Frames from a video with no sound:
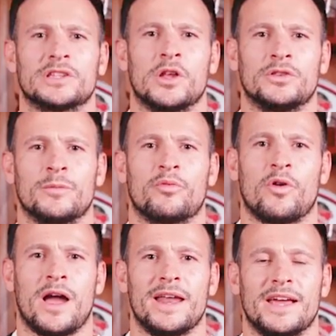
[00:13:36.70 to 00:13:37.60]
cold
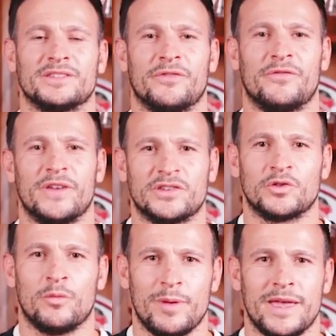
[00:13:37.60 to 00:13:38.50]
pint of London
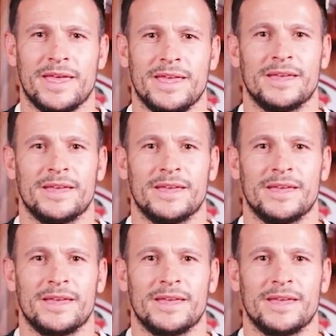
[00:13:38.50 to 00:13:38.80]
Pride in front of us,